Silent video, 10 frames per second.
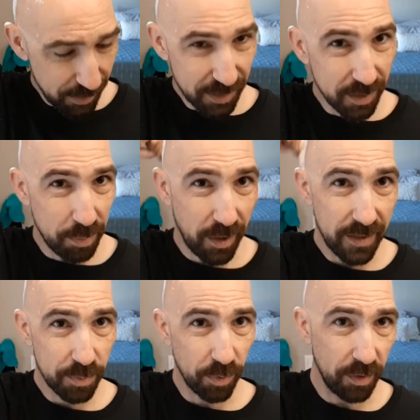really good
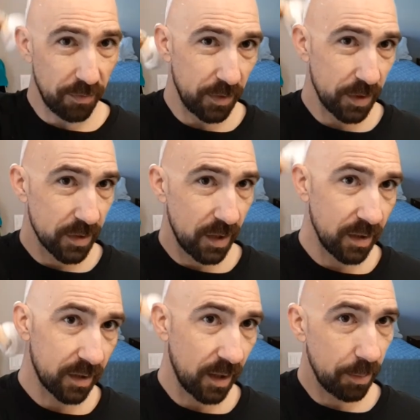price point for a
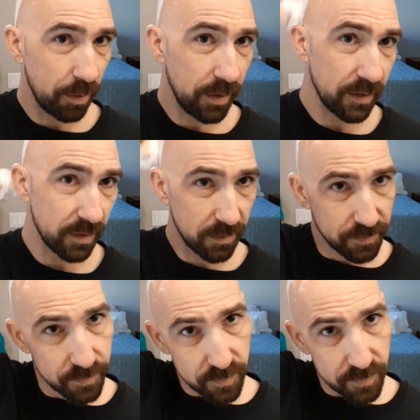solid copper razor.